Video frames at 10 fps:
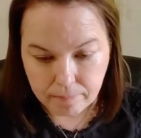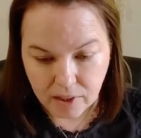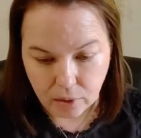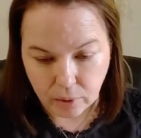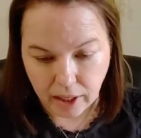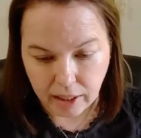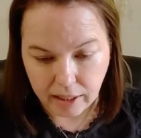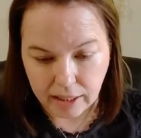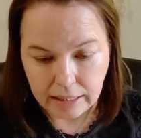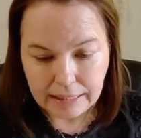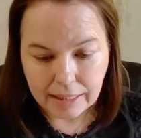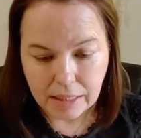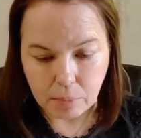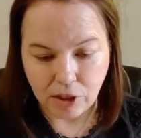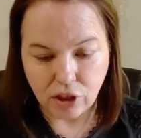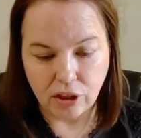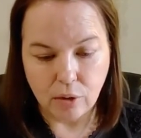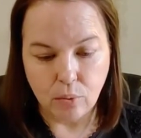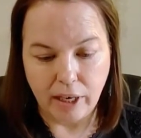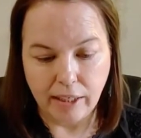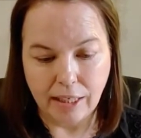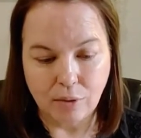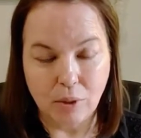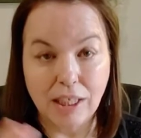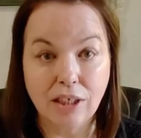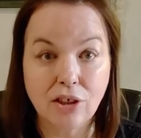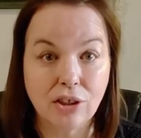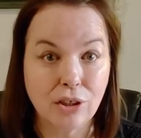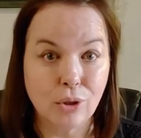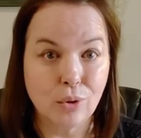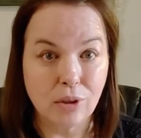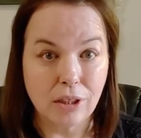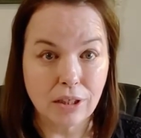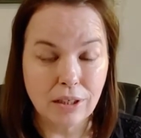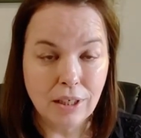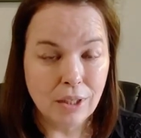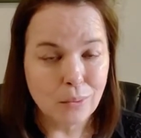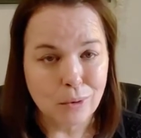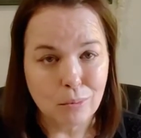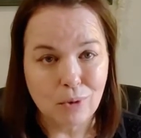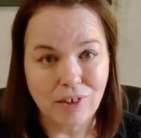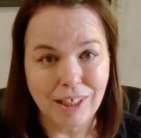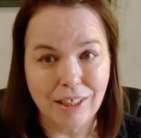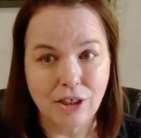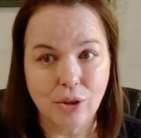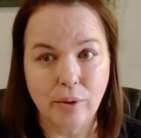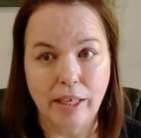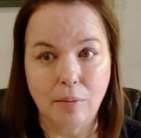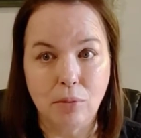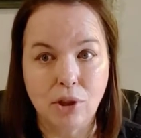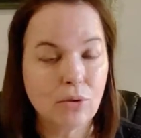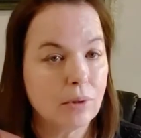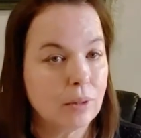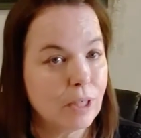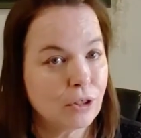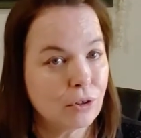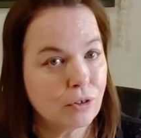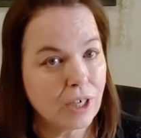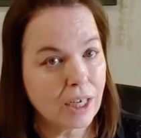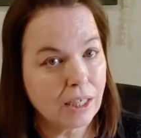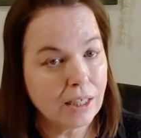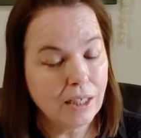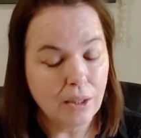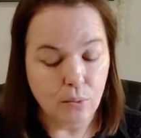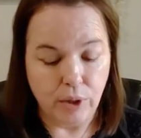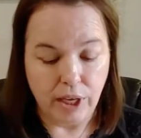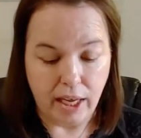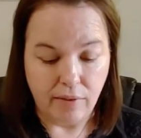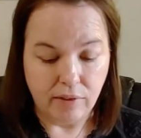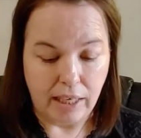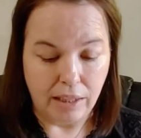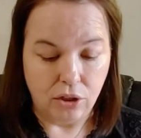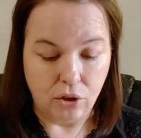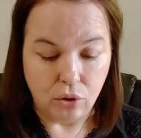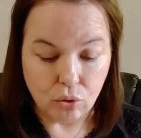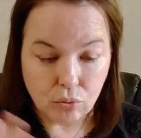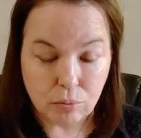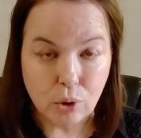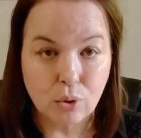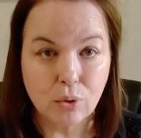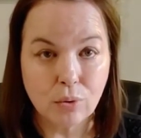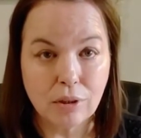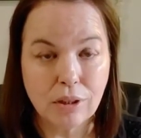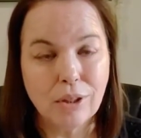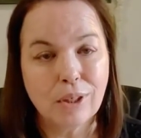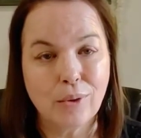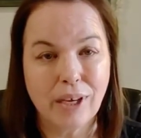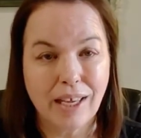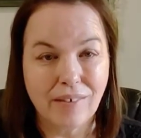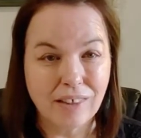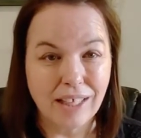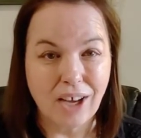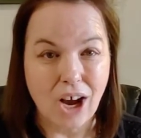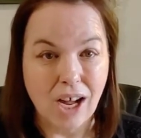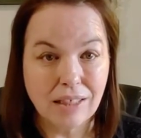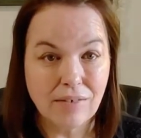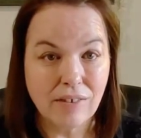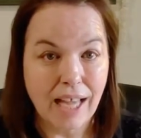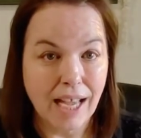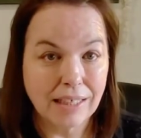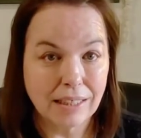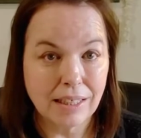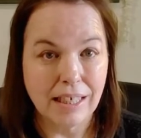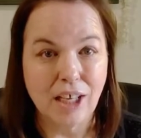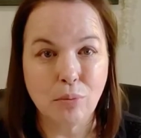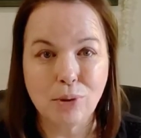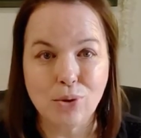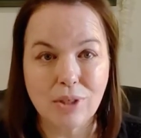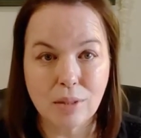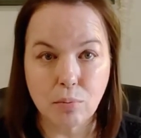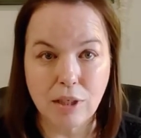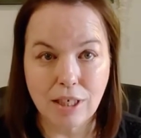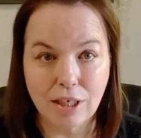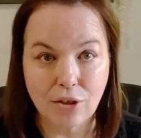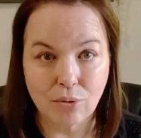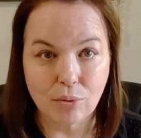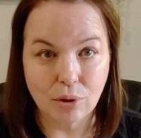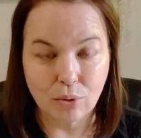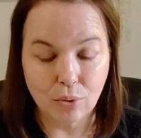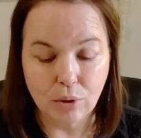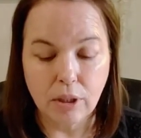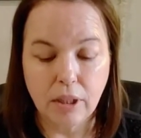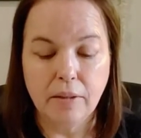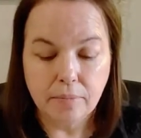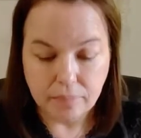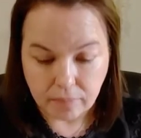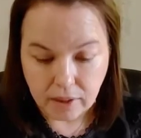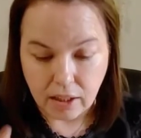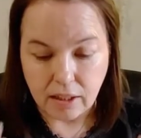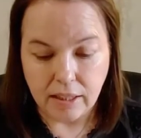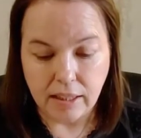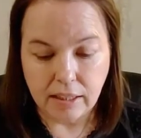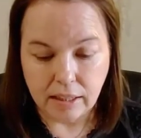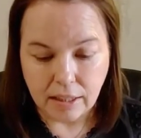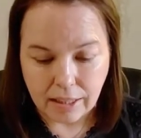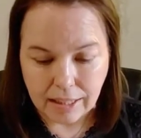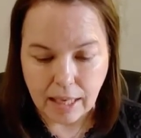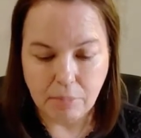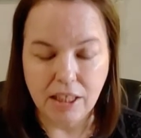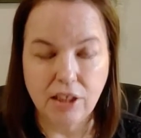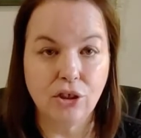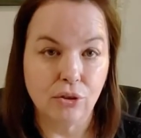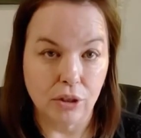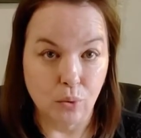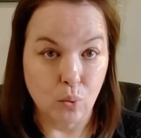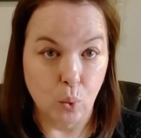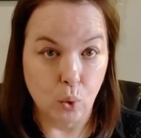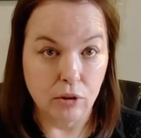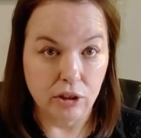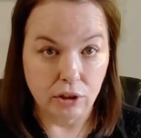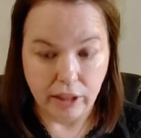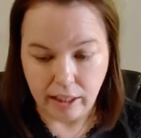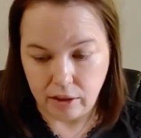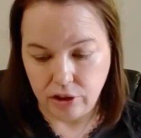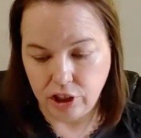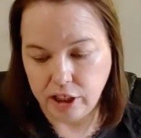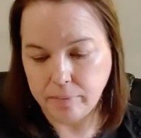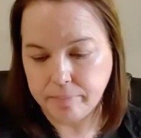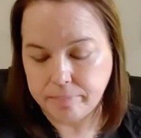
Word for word: okay? Especially right as we get into the new year, we're moving into a Mercury retrograde. We have that new moon. Okay, I feel like all of that can help you speed through this coming into your own warrior energy.